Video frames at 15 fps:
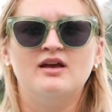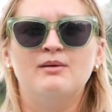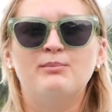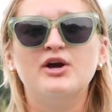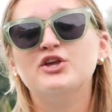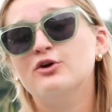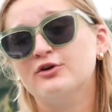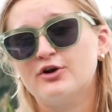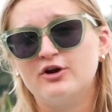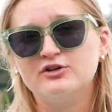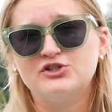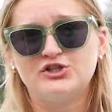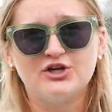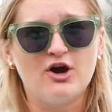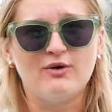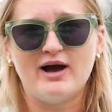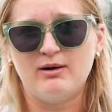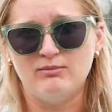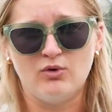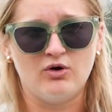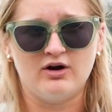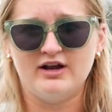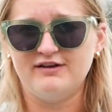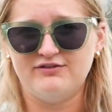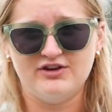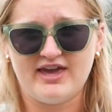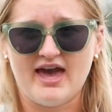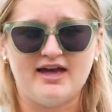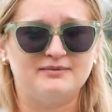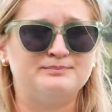But you're encouraged to go out more if you
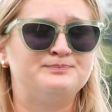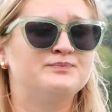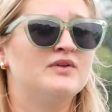can.